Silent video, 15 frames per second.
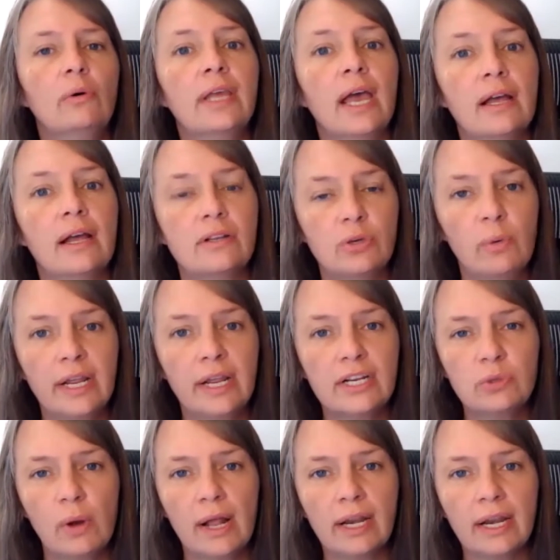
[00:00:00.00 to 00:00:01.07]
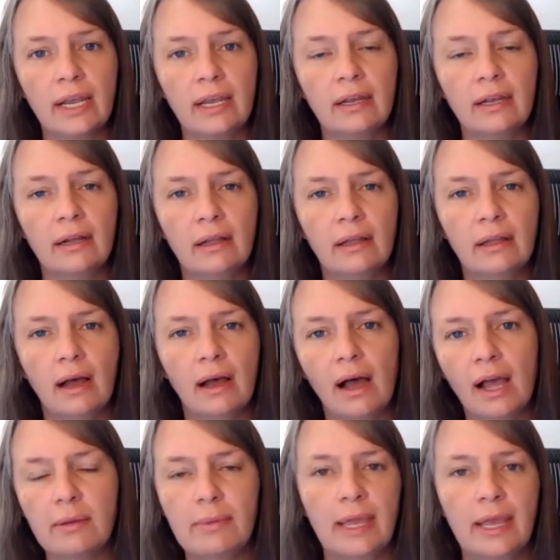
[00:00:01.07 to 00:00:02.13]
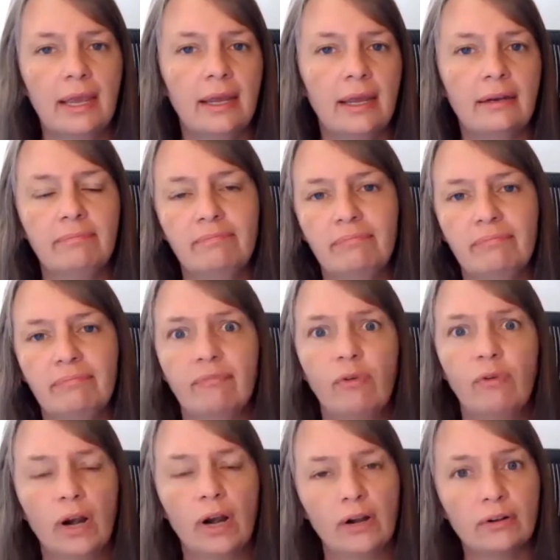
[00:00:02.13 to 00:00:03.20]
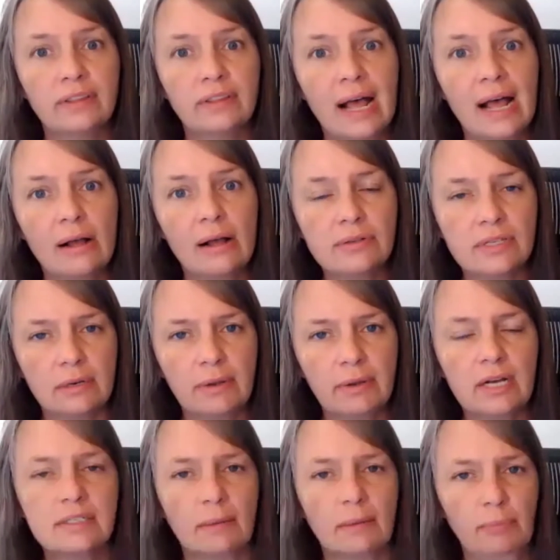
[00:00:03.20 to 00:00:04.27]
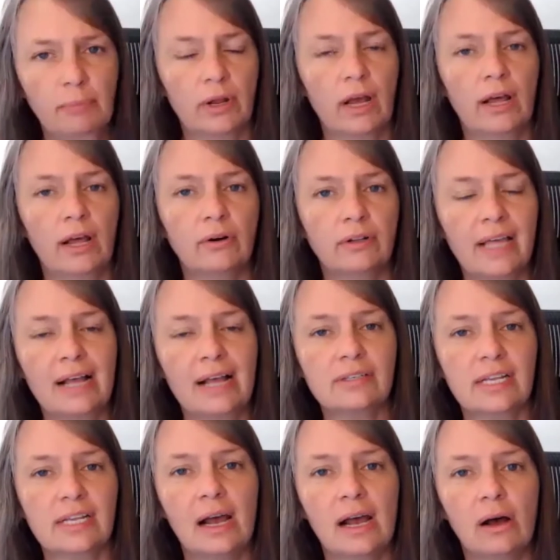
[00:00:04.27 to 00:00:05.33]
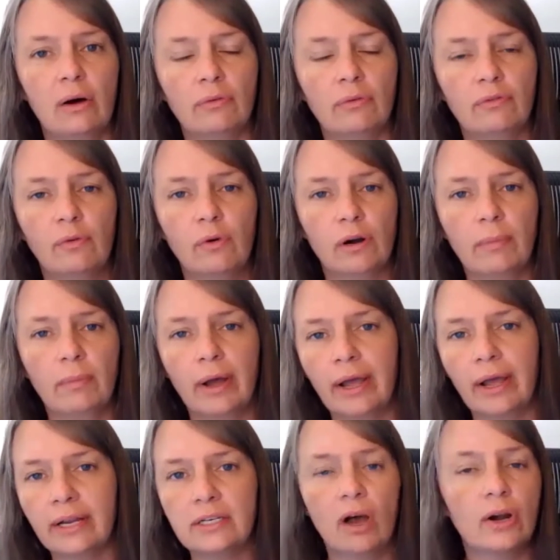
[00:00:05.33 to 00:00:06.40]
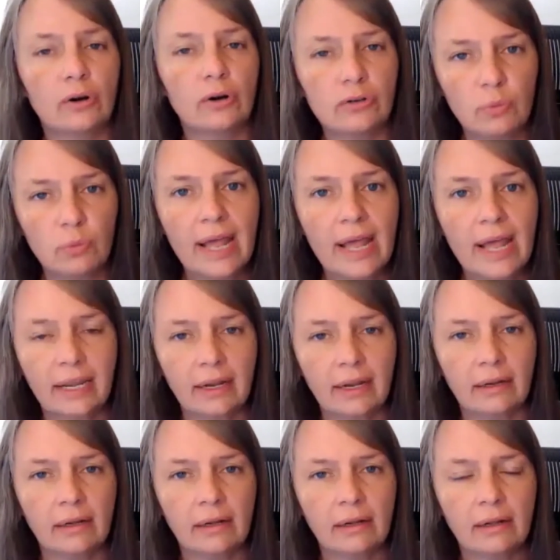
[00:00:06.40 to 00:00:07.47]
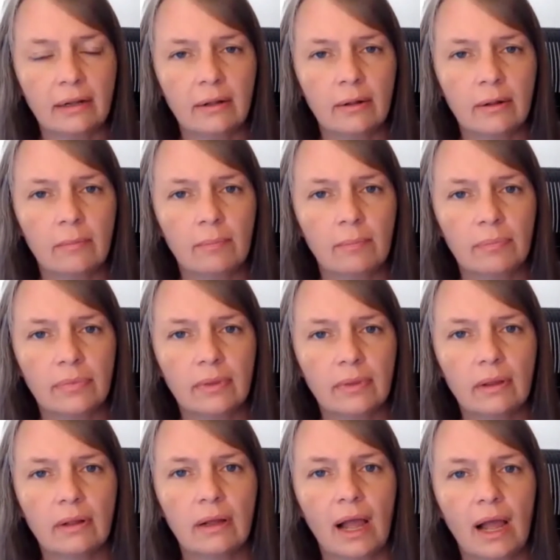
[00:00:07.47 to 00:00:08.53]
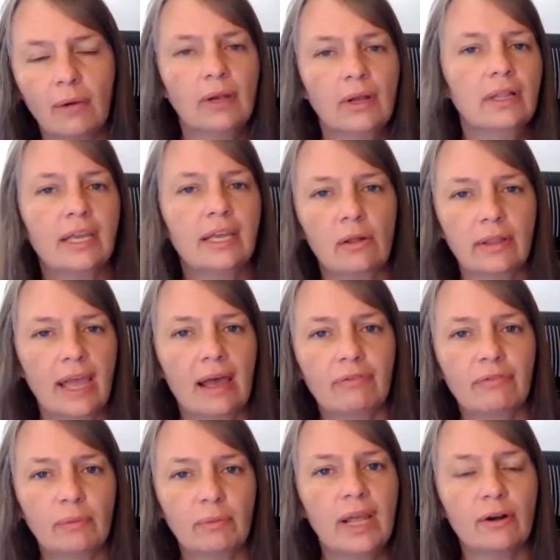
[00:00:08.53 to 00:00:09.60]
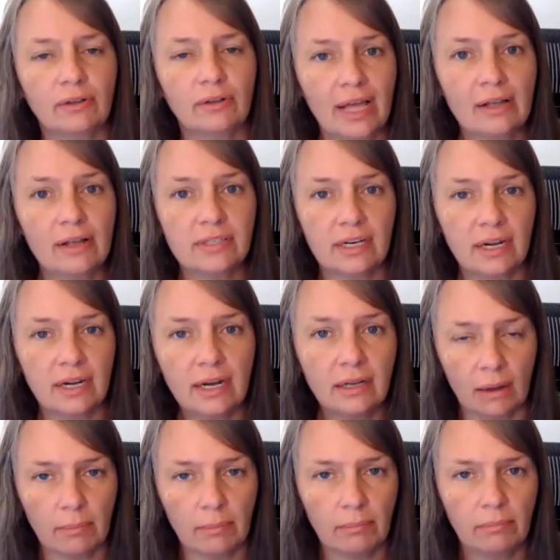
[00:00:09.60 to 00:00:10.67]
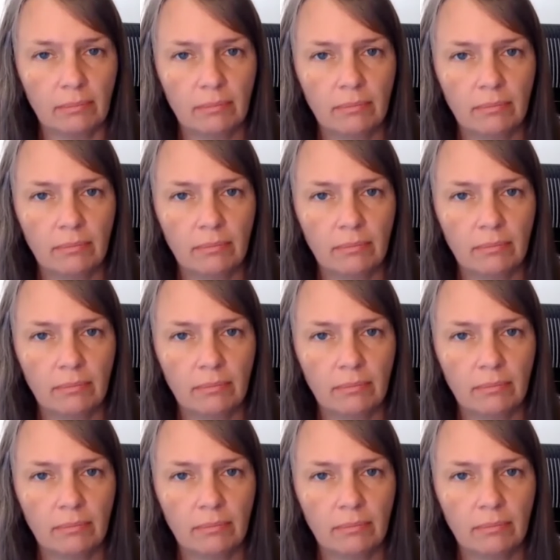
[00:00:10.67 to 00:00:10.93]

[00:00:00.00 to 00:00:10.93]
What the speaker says: well, yeah, 2020, I made $400,000 because I pulled $100,000 out for my daughter's wedding. I really only have $300,000 in income.